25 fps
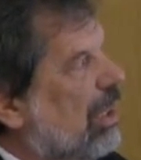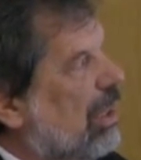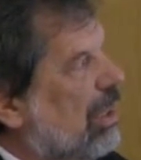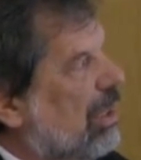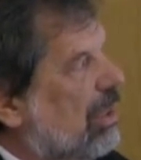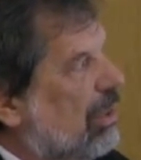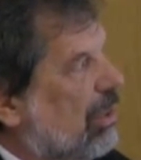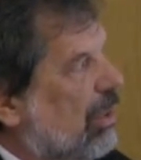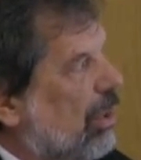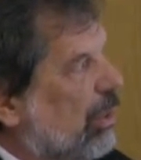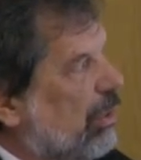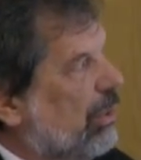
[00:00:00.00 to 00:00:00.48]

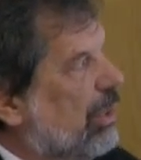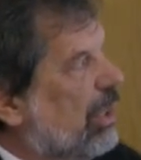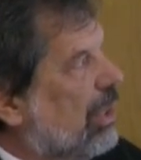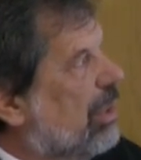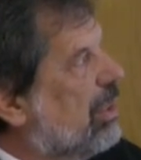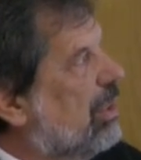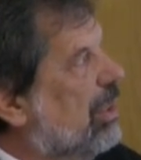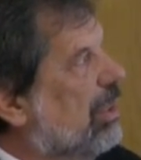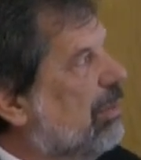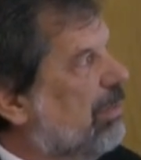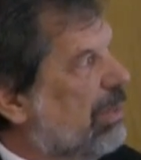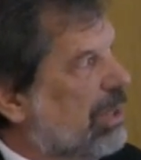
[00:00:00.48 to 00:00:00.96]

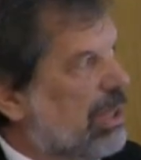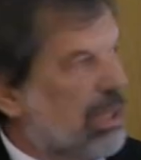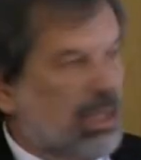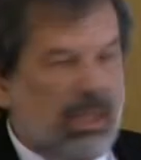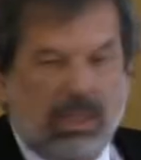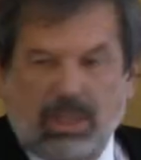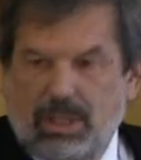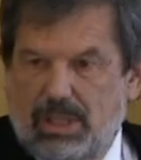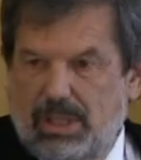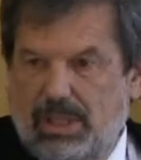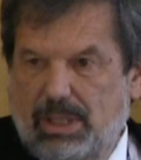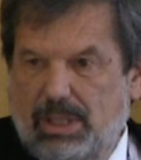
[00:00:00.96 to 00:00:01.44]

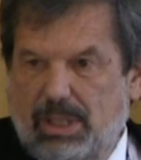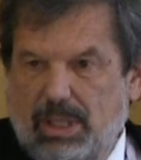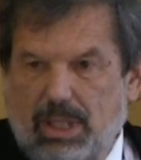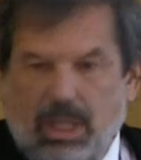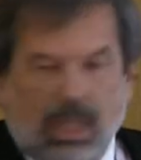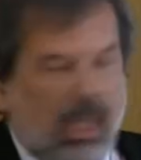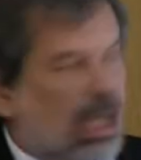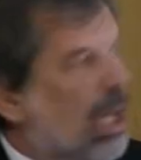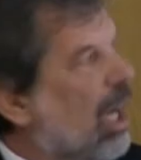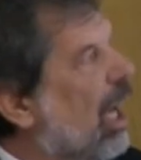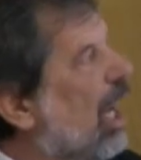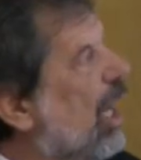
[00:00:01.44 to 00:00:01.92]
conductivity,
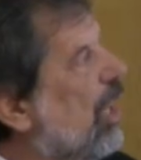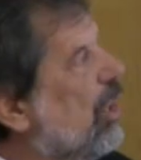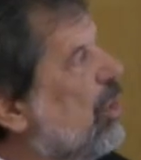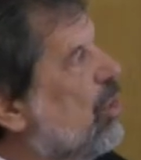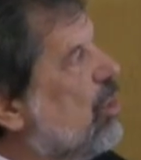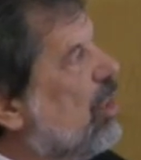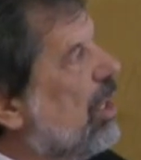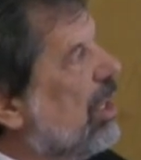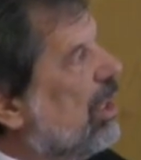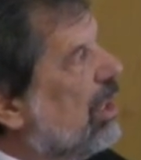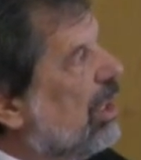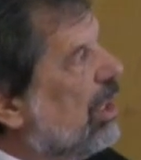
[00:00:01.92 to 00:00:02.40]

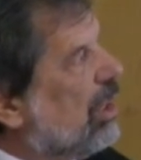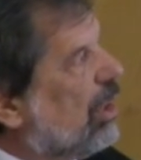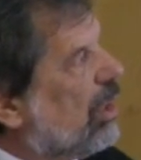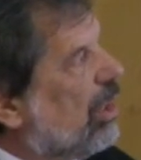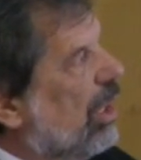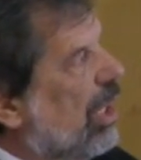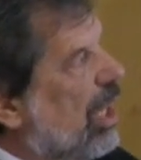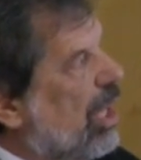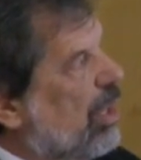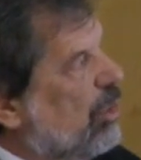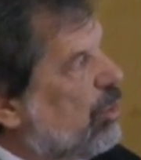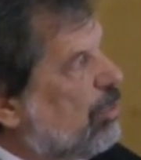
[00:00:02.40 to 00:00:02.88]
hygienic
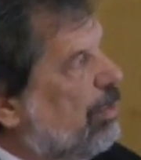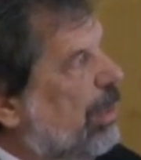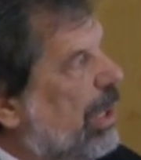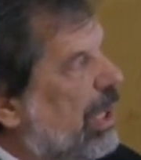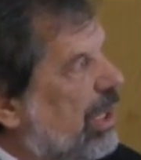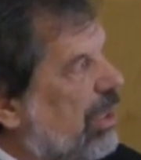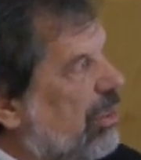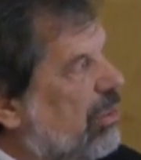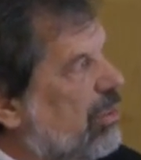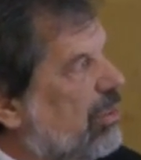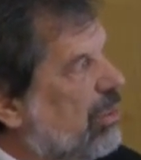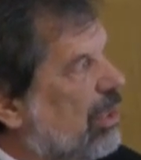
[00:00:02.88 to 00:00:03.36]

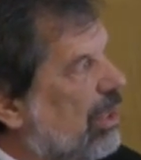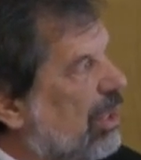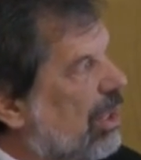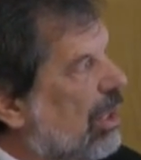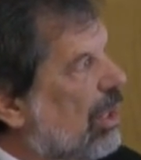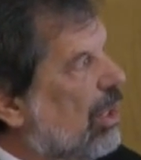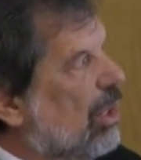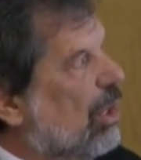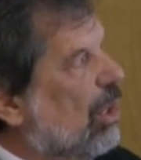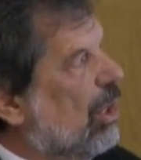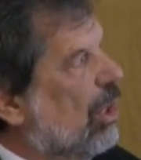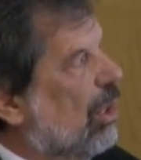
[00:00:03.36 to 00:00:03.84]
aspects,
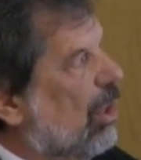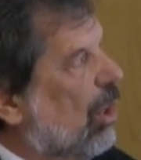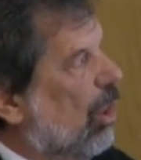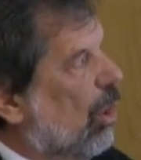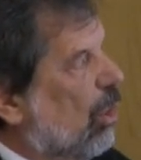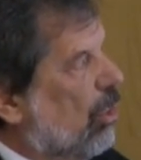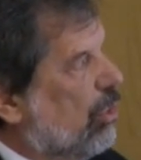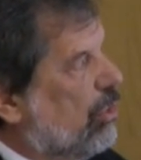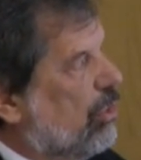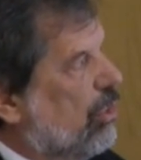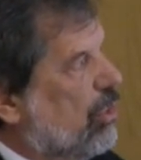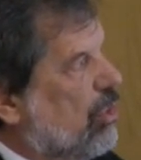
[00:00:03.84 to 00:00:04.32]

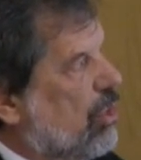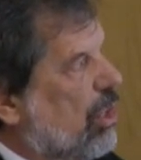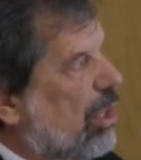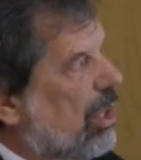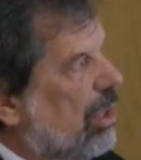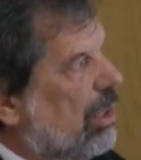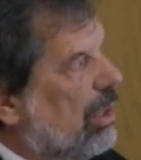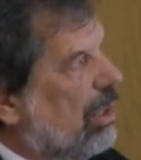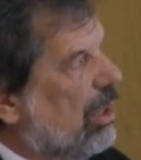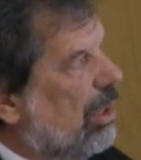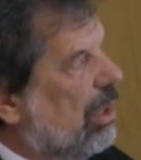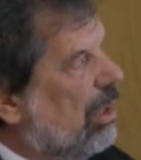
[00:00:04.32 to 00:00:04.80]

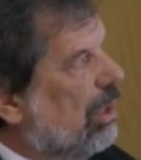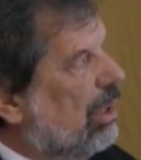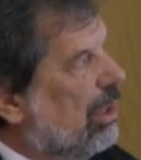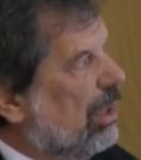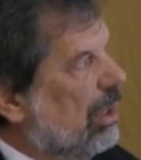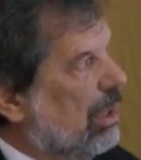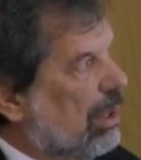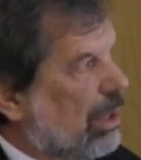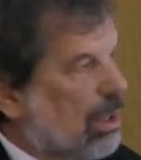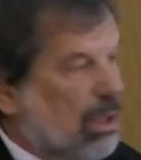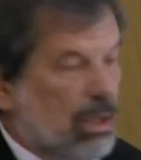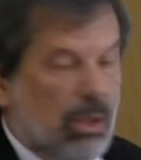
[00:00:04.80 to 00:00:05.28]
oxygen,
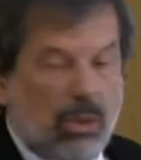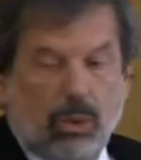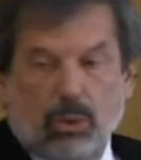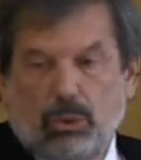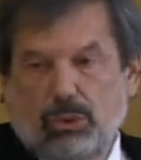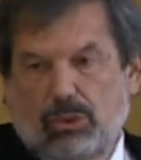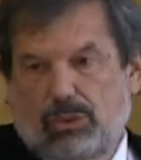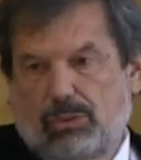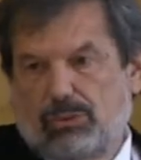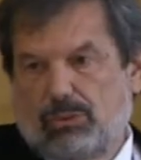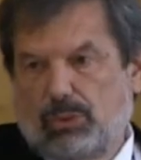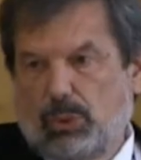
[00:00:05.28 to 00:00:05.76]

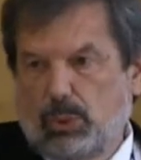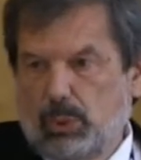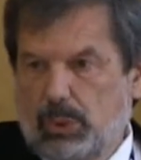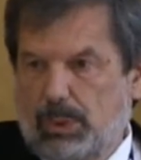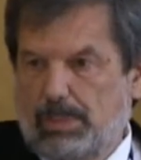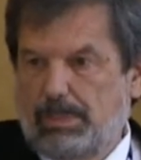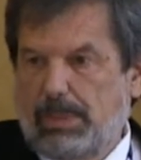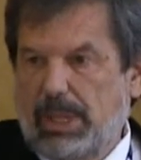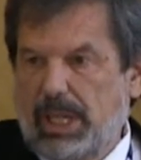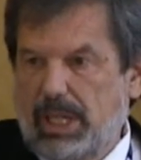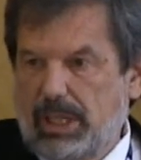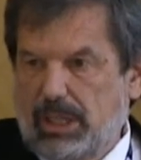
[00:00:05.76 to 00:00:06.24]
enclosed food
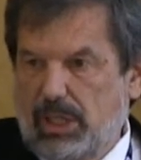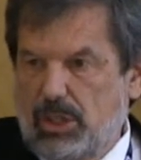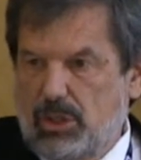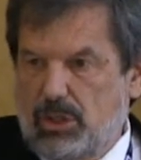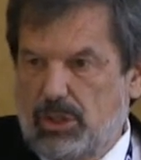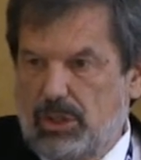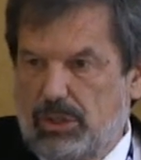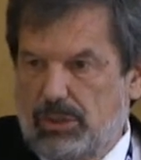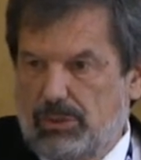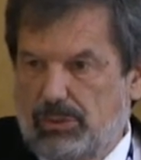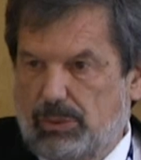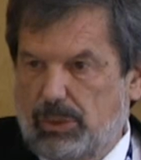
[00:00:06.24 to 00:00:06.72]

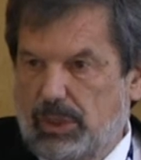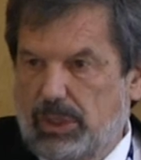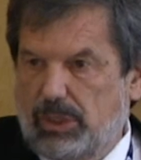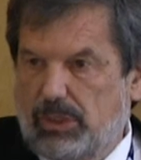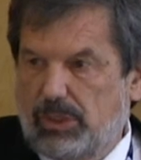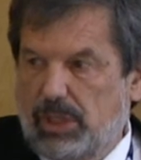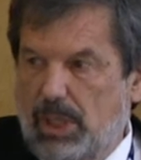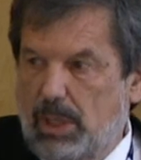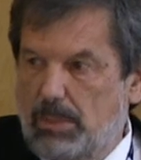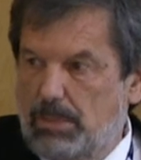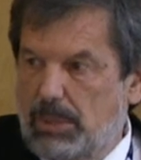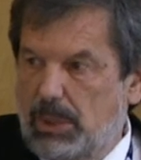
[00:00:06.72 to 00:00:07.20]
packages, for
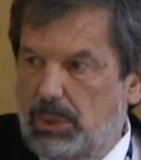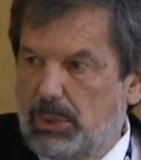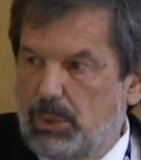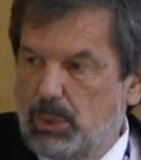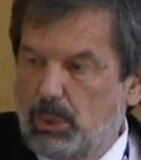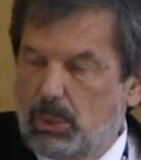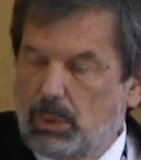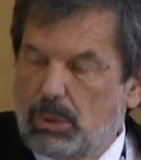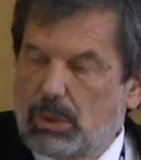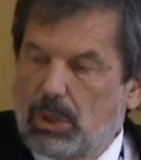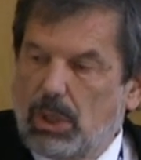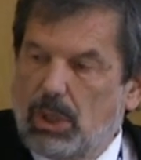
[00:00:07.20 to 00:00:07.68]
example,
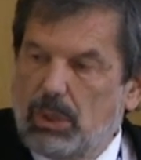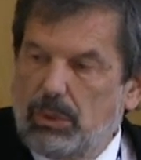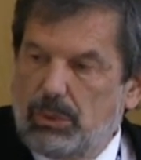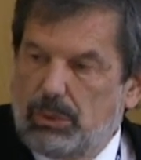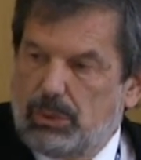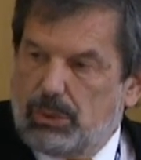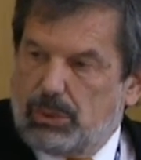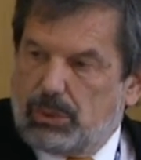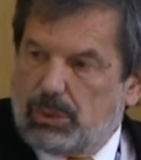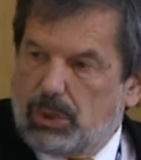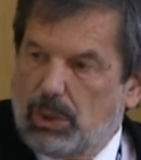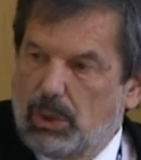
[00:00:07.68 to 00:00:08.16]
to
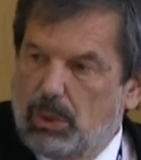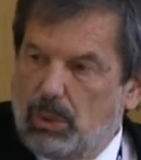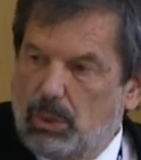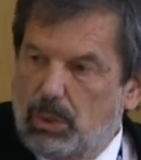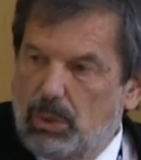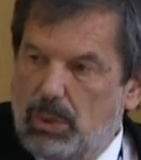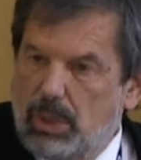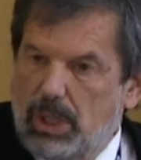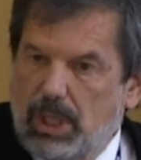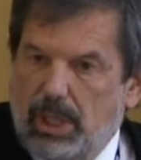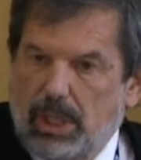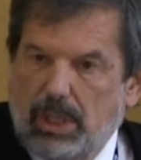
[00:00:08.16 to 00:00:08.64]

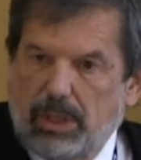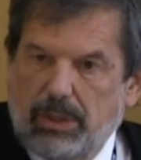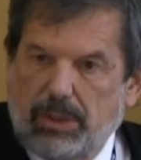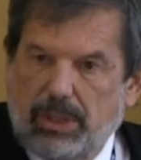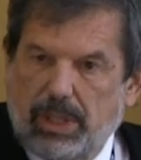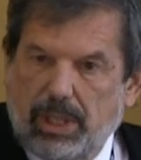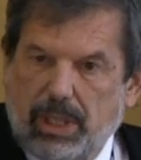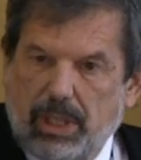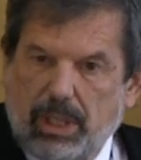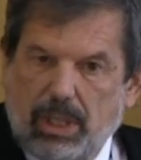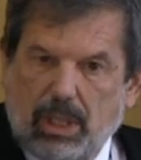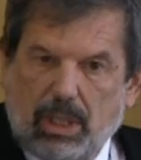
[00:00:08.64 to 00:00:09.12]
control
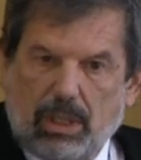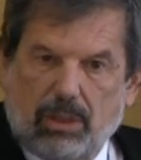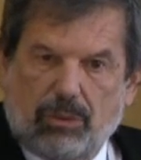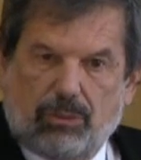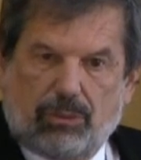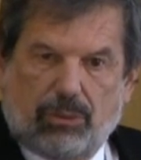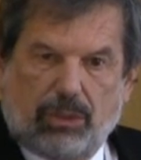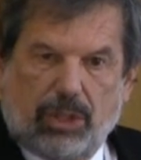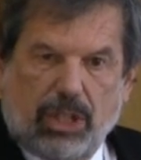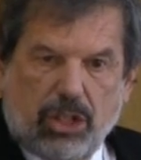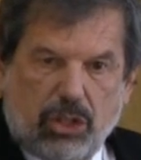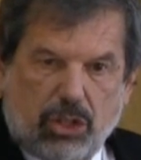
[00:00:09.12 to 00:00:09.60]
the
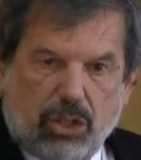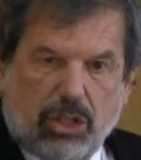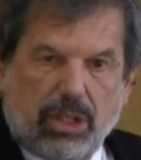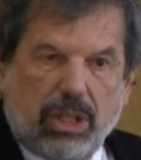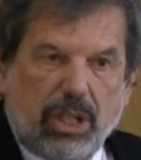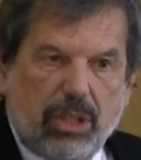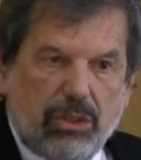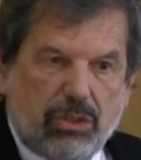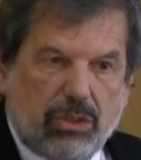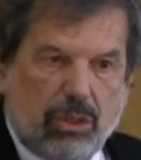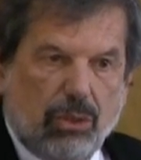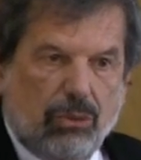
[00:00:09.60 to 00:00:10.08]

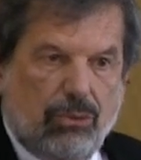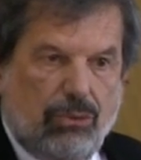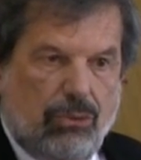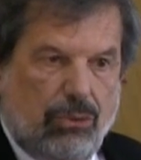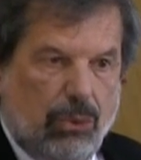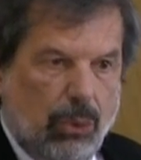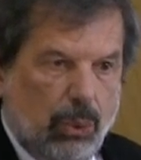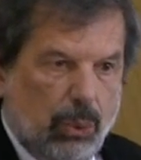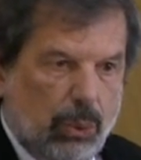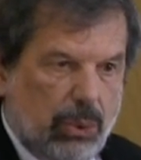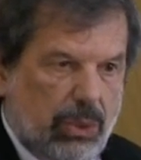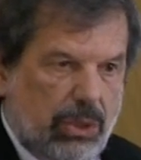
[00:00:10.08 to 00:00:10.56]
freshness of
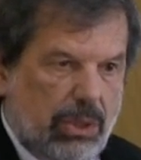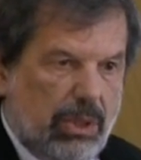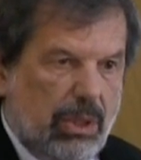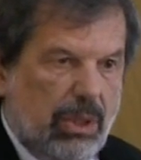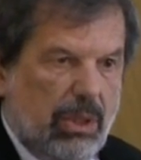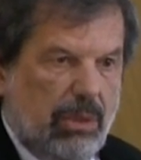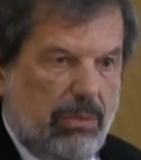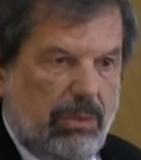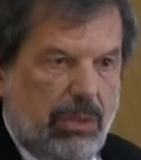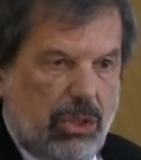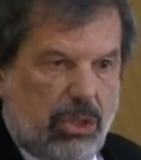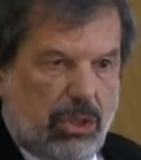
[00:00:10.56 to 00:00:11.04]
food
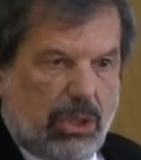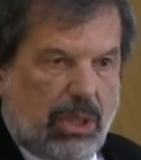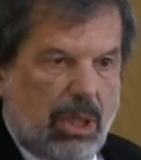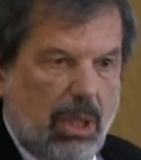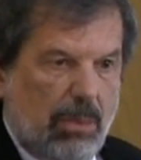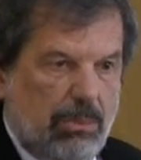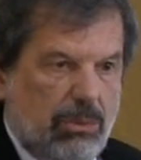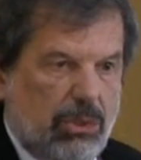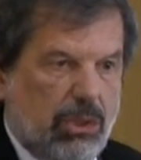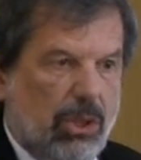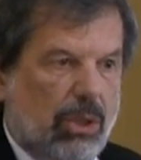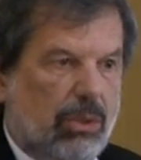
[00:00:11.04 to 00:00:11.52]
which
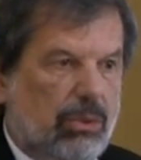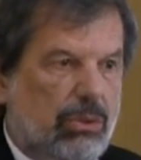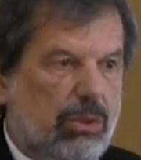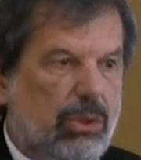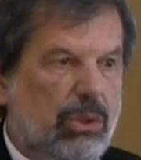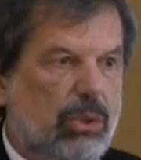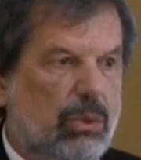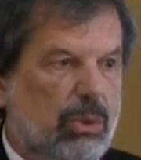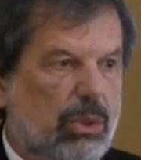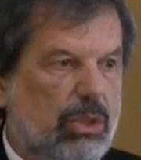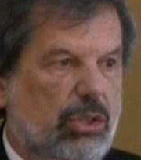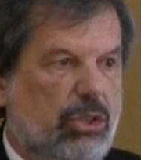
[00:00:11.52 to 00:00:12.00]
comes on
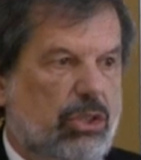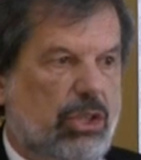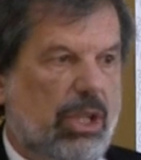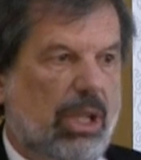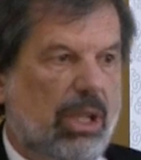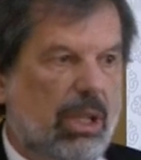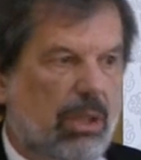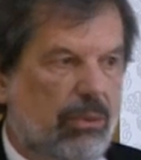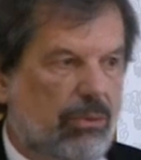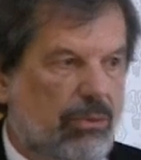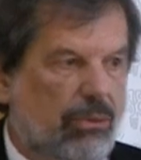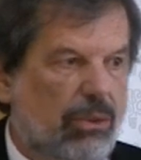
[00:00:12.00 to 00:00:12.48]
your
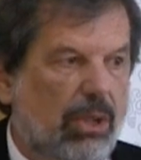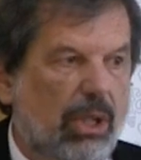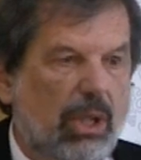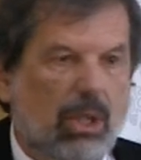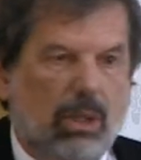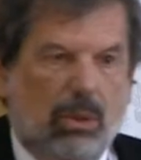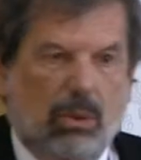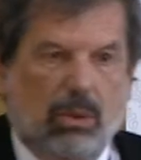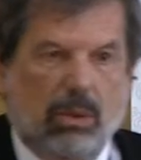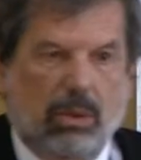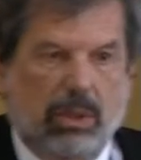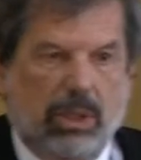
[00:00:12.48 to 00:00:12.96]
shelf
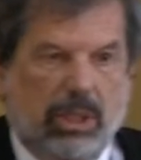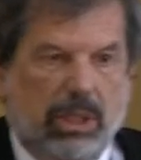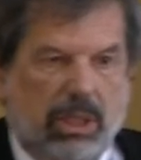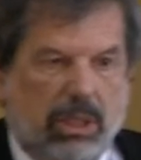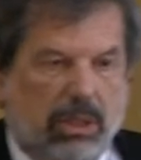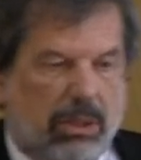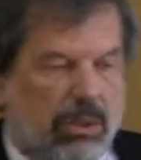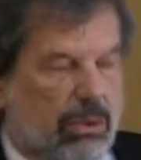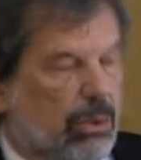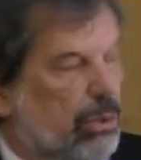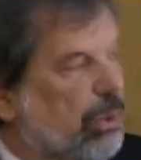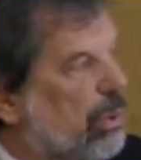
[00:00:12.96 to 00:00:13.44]
or
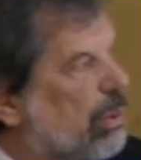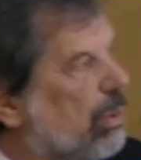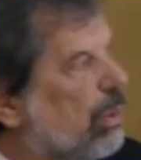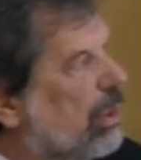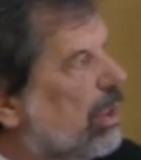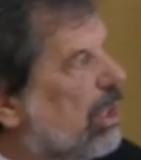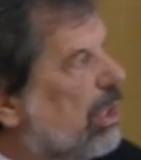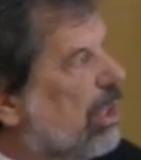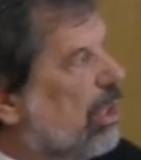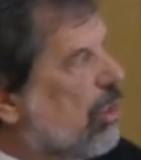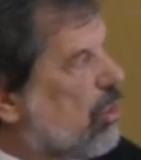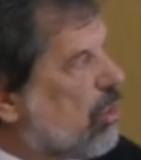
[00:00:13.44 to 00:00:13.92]
into your
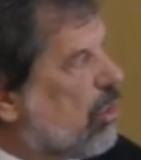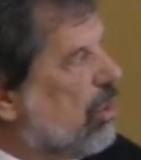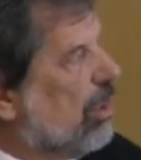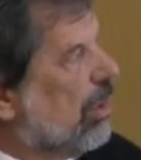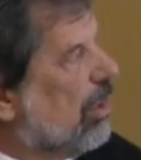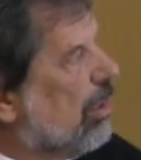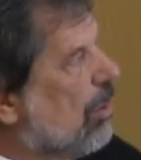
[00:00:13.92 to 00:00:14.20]
kitchen.